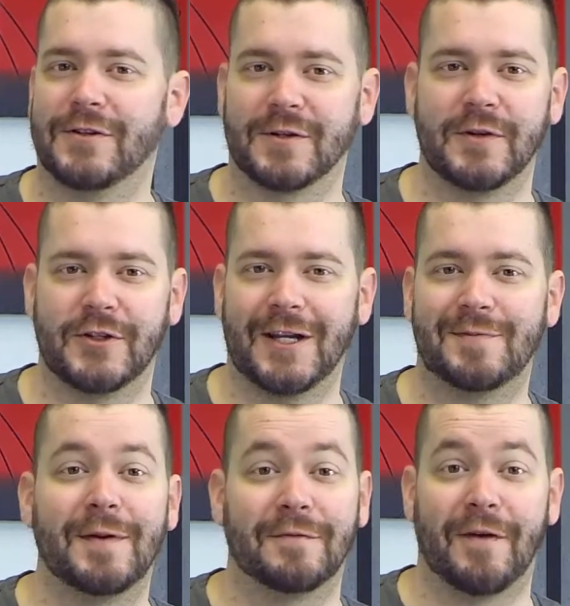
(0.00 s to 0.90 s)
do some
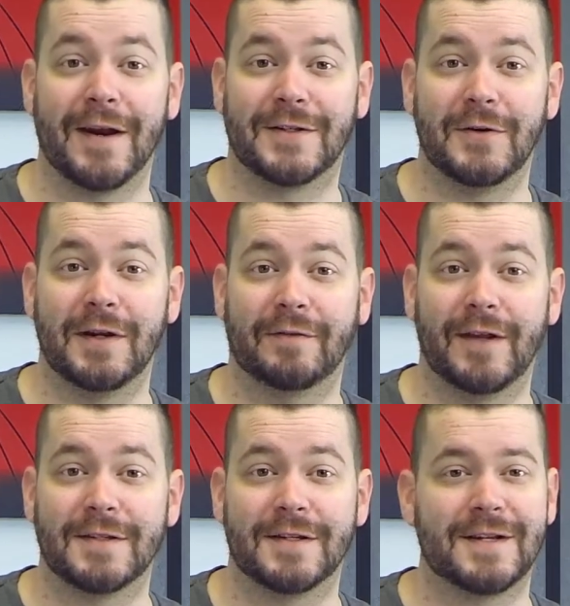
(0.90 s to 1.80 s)
adjustment and fine-tuning
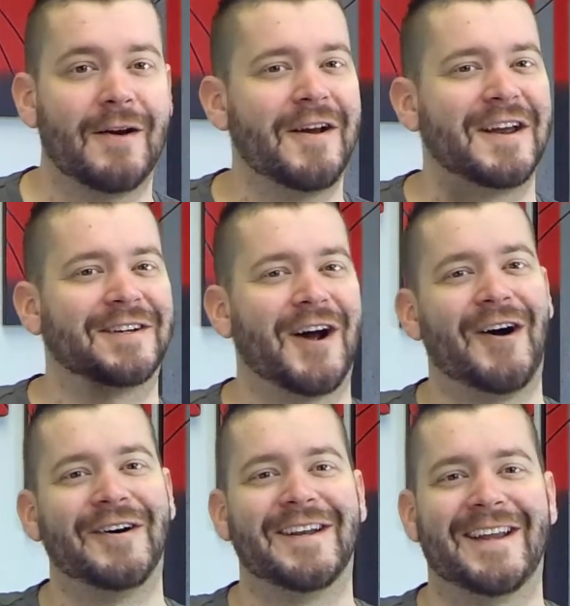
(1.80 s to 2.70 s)
if necessary, and
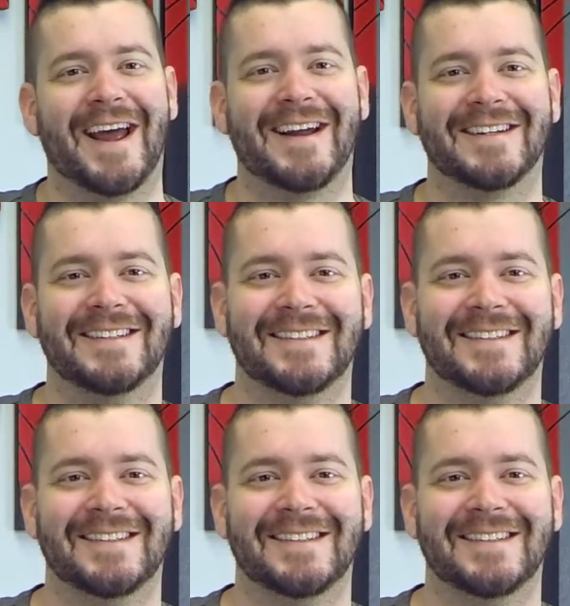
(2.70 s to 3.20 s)
call it a day.